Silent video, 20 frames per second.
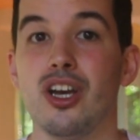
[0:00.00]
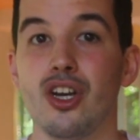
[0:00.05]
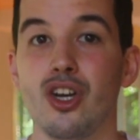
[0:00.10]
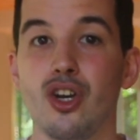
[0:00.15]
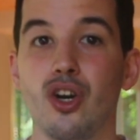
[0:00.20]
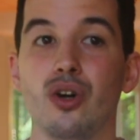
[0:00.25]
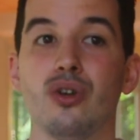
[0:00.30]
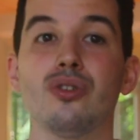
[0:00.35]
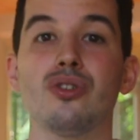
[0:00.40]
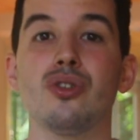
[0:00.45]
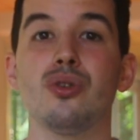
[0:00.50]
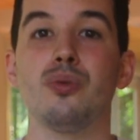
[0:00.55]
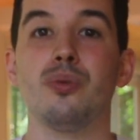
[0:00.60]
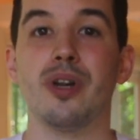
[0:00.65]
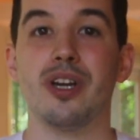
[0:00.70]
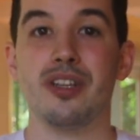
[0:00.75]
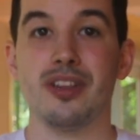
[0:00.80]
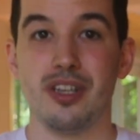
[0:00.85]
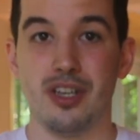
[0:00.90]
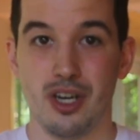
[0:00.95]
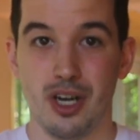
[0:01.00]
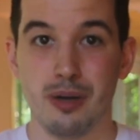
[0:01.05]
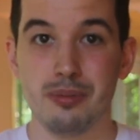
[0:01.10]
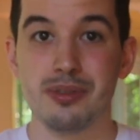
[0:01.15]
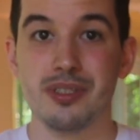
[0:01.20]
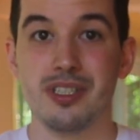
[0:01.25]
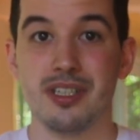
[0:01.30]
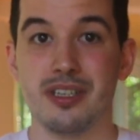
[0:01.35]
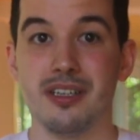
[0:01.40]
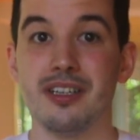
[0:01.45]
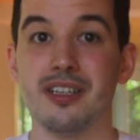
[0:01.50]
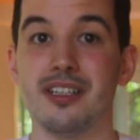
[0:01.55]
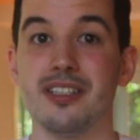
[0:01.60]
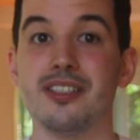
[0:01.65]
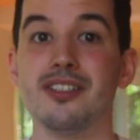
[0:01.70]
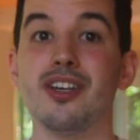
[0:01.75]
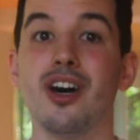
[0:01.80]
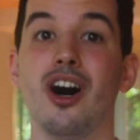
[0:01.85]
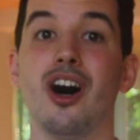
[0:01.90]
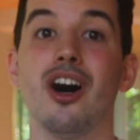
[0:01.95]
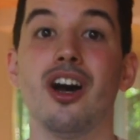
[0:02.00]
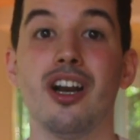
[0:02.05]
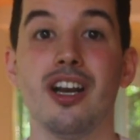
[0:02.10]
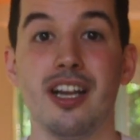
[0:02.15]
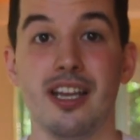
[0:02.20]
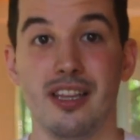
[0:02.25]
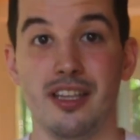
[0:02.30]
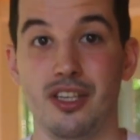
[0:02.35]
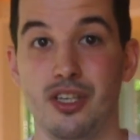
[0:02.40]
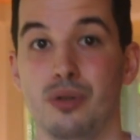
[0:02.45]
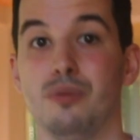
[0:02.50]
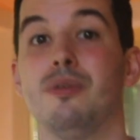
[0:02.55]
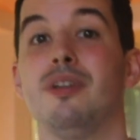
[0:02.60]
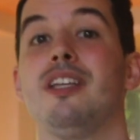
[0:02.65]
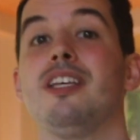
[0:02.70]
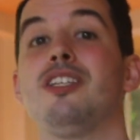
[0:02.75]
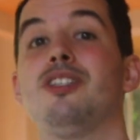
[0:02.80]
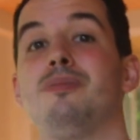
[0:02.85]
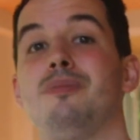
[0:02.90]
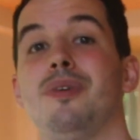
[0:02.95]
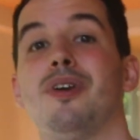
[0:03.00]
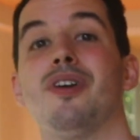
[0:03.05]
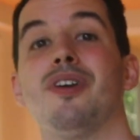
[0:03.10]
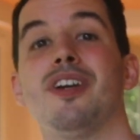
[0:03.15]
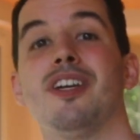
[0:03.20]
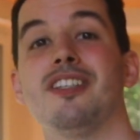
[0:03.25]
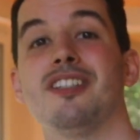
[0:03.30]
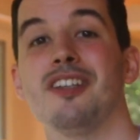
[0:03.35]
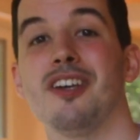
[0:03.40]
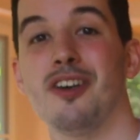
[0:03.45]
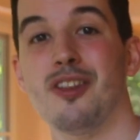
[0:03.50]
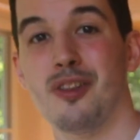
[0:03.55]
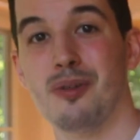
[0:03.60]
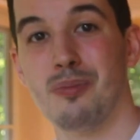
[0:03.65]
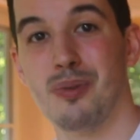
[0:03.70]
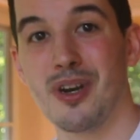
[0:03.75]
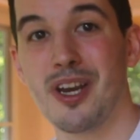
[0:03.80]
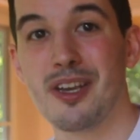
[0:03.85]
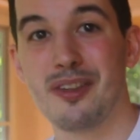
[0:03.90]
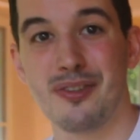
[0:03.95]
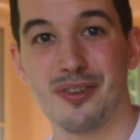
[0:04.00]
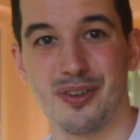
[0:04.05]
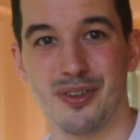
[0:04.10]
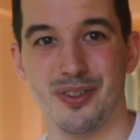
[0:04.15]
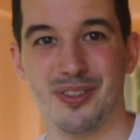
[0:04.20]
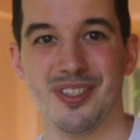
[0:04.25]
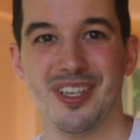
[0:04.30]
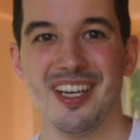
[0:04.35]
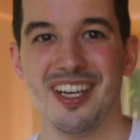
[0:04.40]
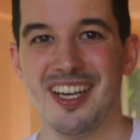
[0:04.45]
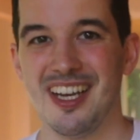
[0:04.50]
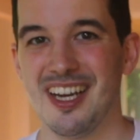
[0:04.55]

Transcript: Go to where the obstacles are and you will experience the breakthroughs